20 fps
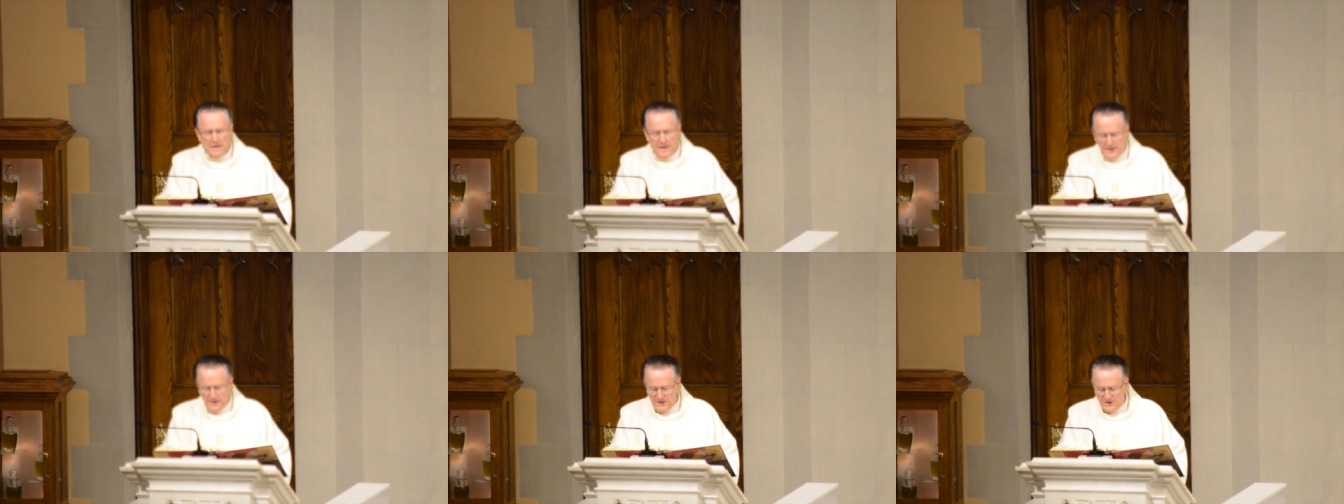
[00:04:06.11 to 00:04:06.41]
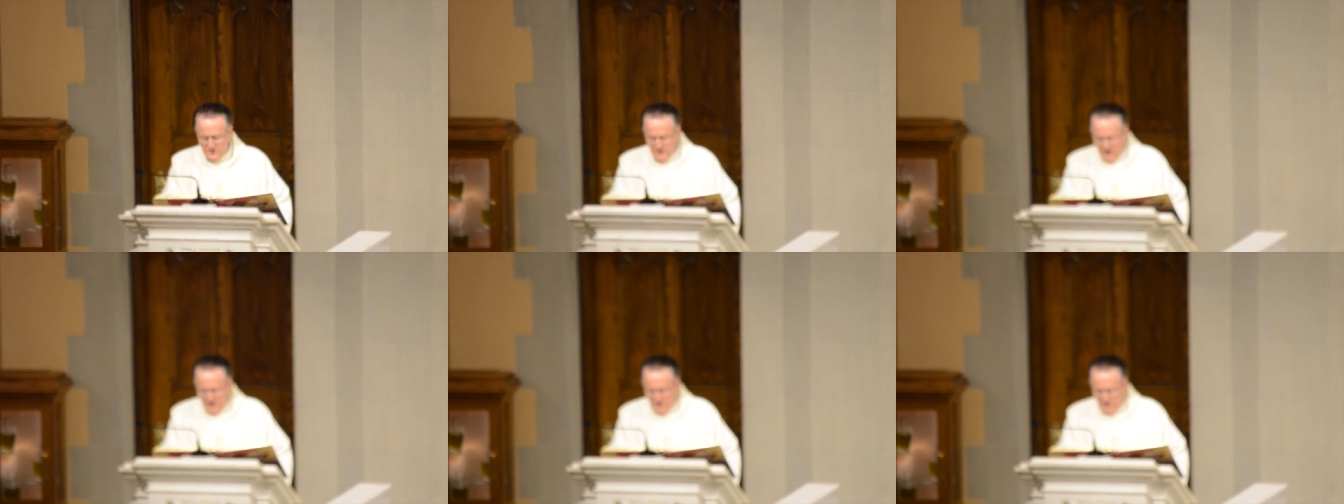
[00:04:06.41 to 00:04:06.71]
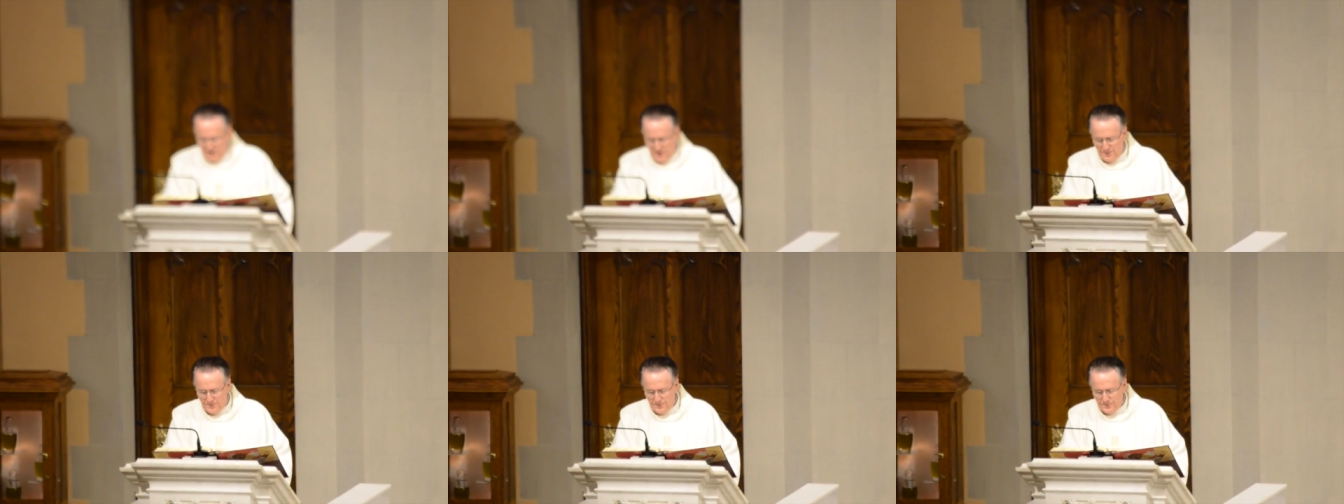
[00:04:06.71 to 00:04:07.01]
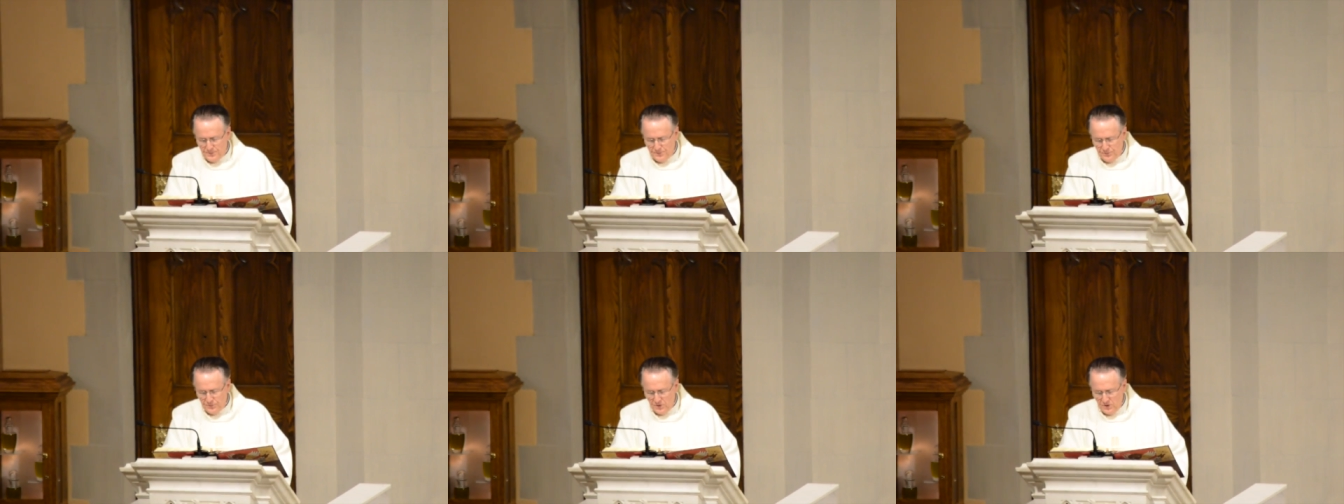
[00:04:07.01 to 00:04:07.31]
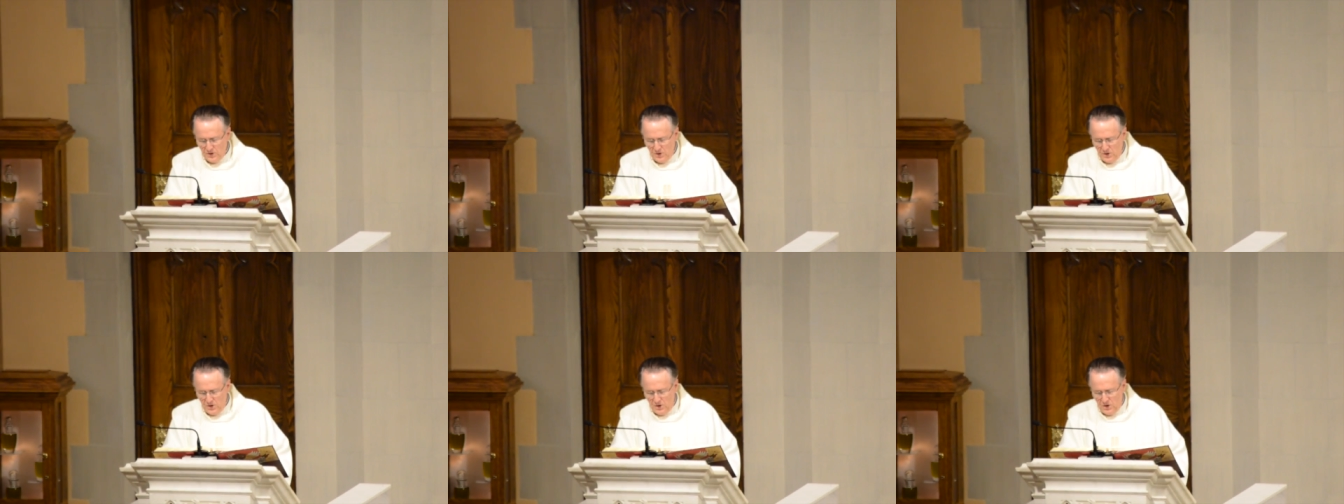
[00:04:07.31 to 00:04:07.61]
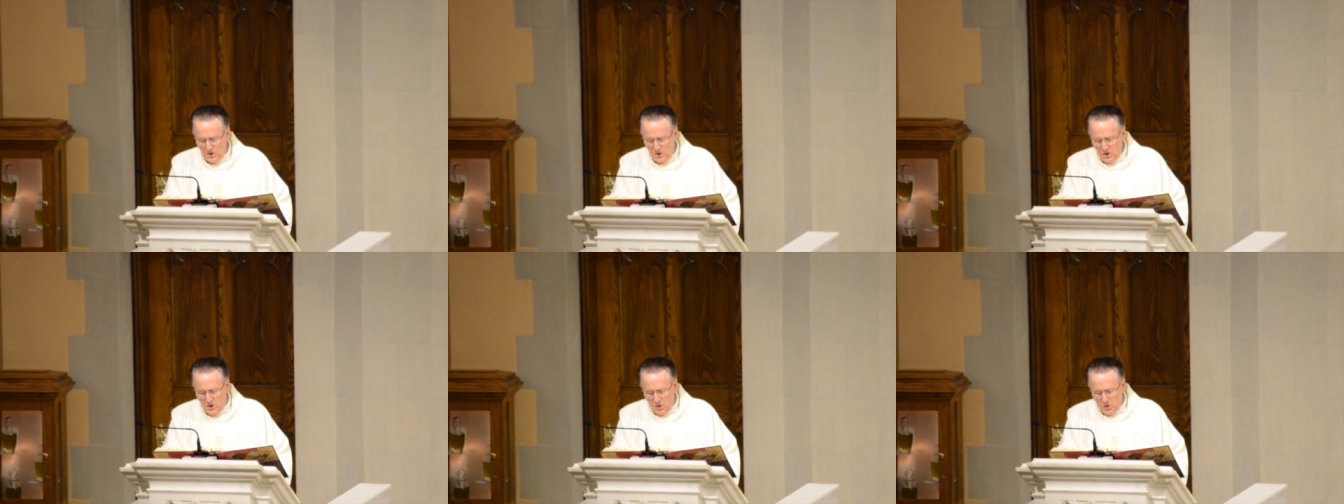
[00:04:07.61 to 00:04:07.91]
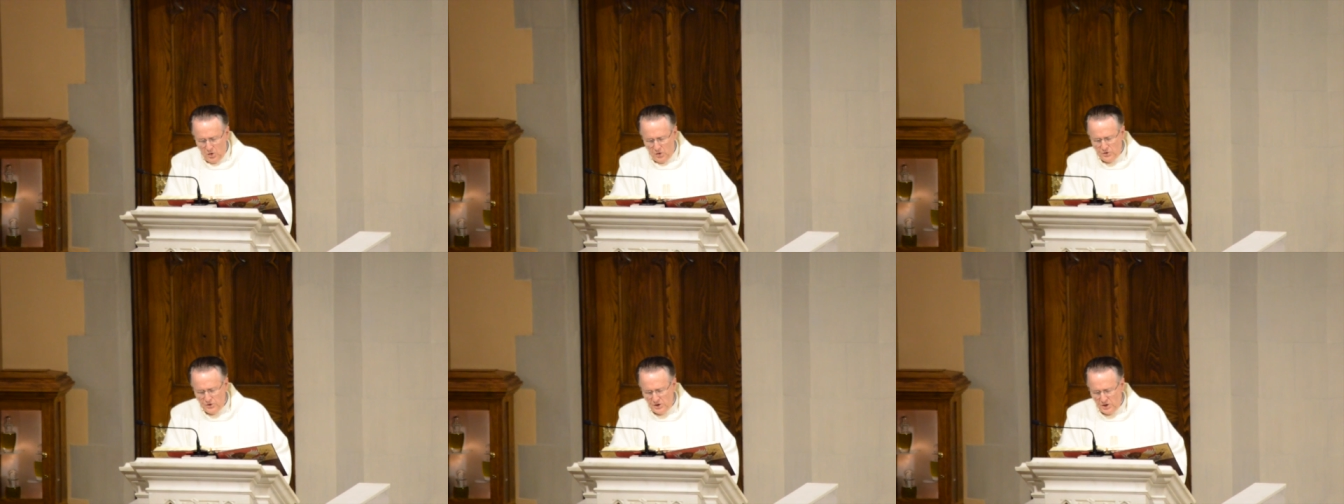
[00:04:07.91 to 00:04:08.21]
And he said to him,
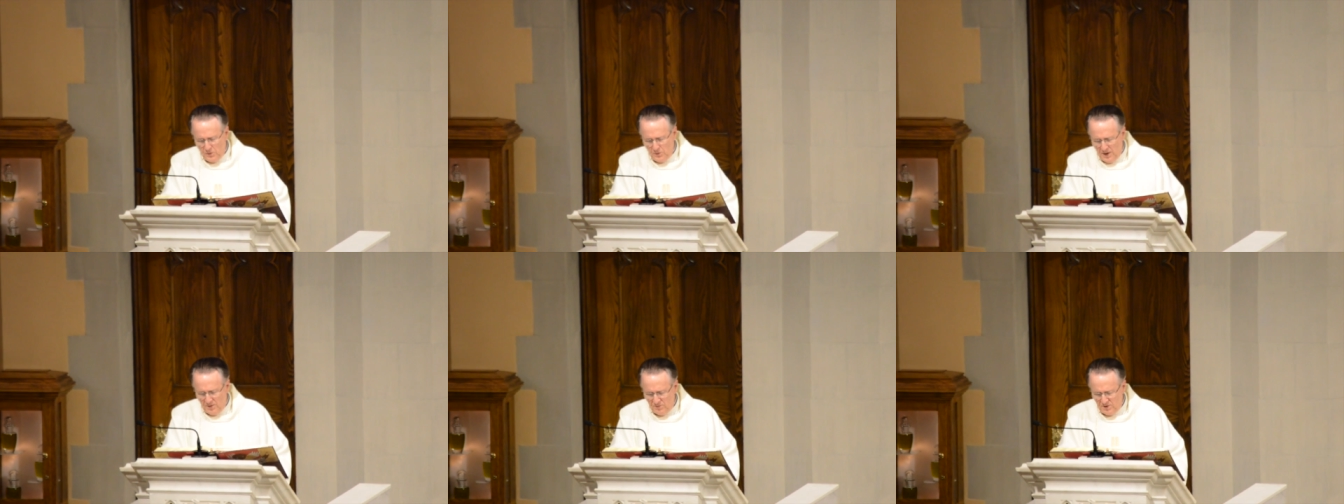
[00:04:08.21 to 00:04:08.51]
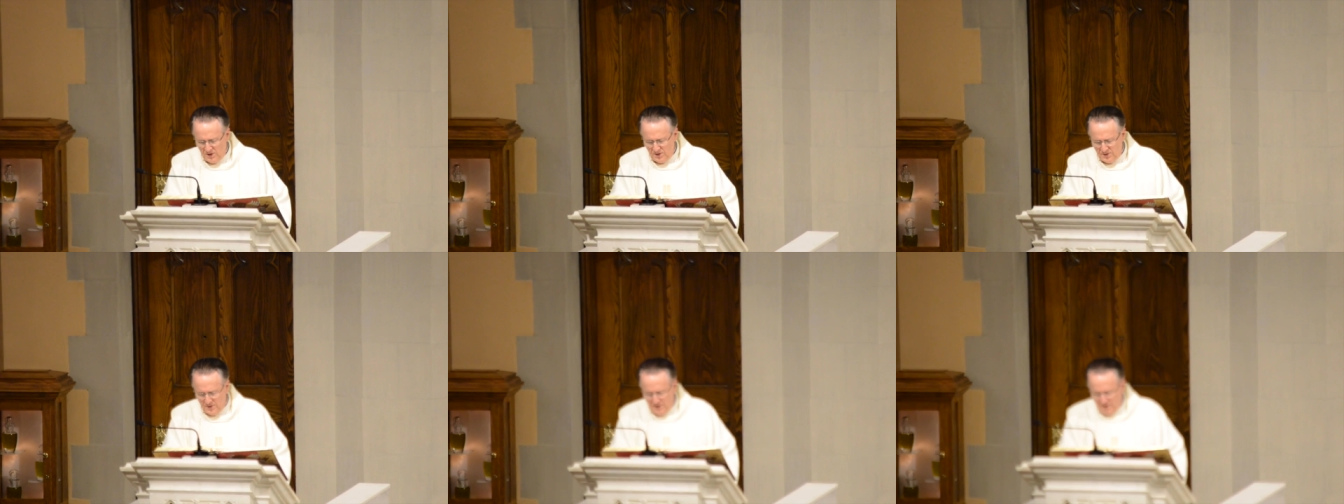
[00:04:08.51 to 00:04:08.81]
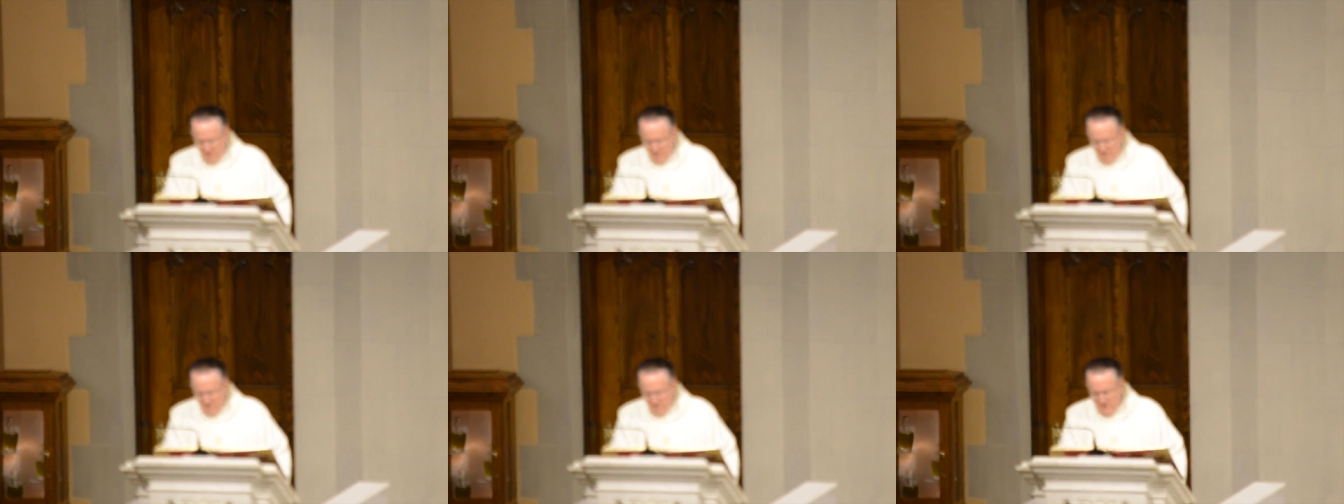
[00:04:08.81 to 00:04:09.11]
Lord, you know everything.